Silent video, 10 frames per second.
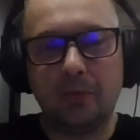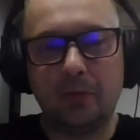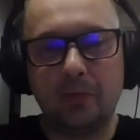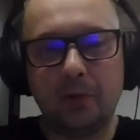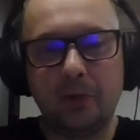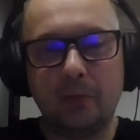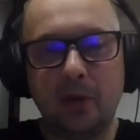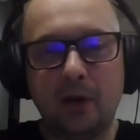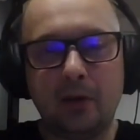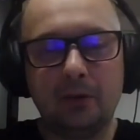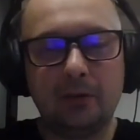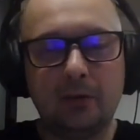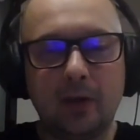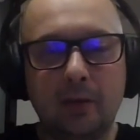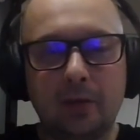pretty, pretty mild
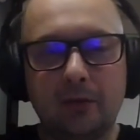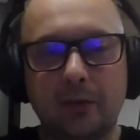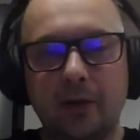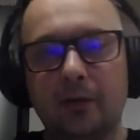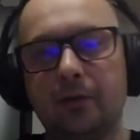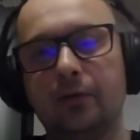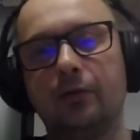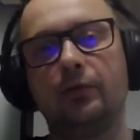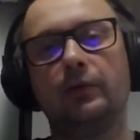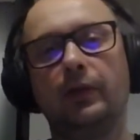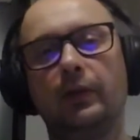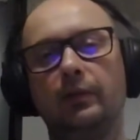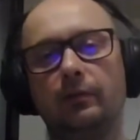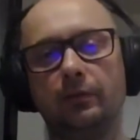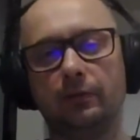climate, right? So it's
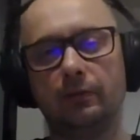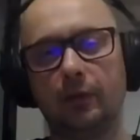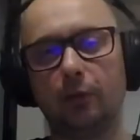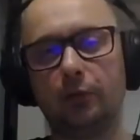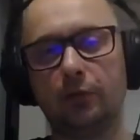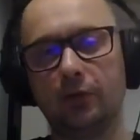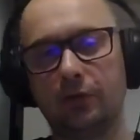like close yeah. to